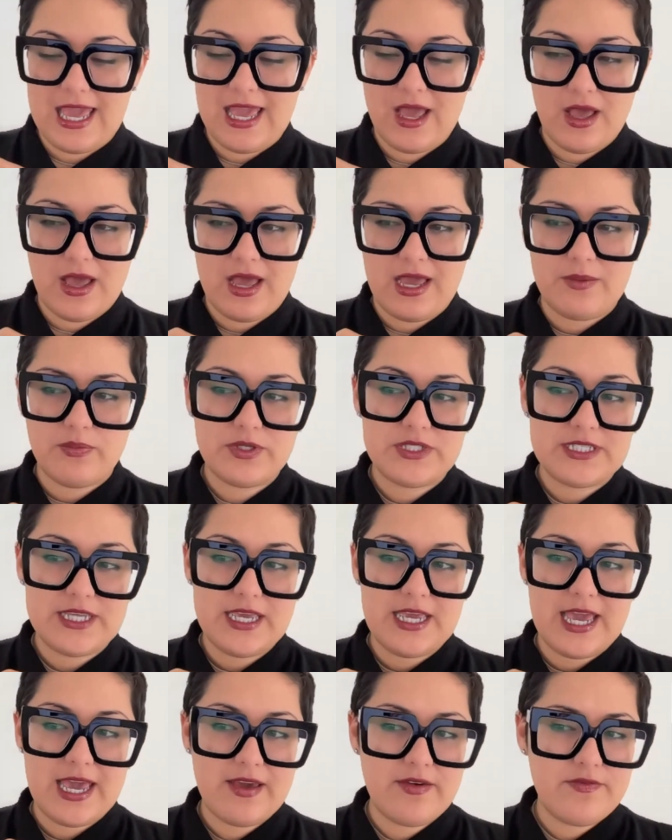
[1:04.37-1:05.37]
I would
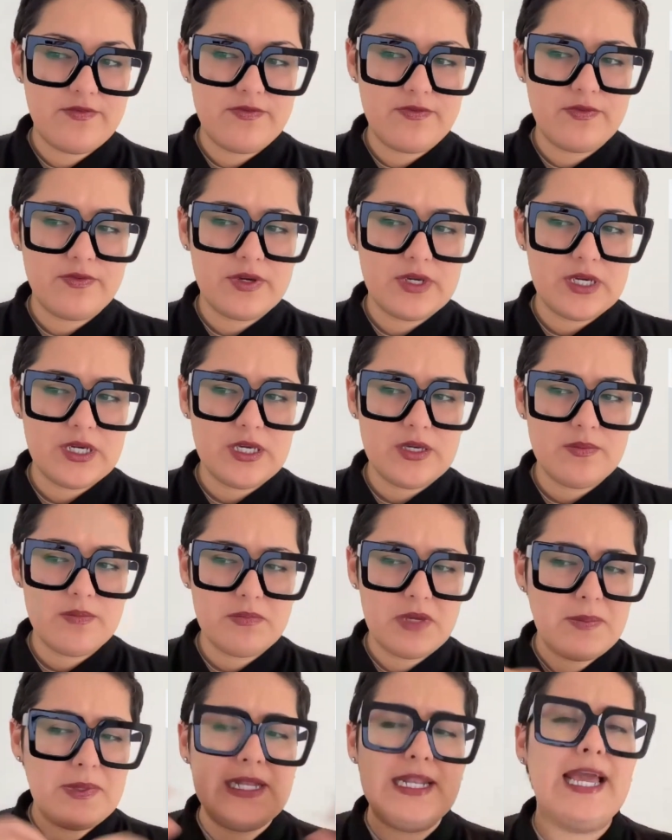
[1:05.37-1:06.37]
say
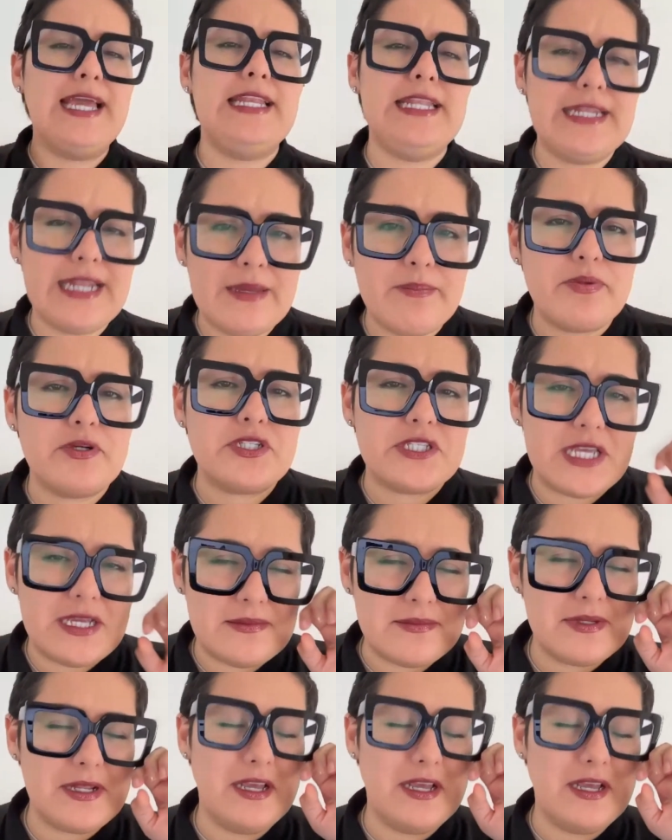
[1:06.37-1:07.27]
maybe 99%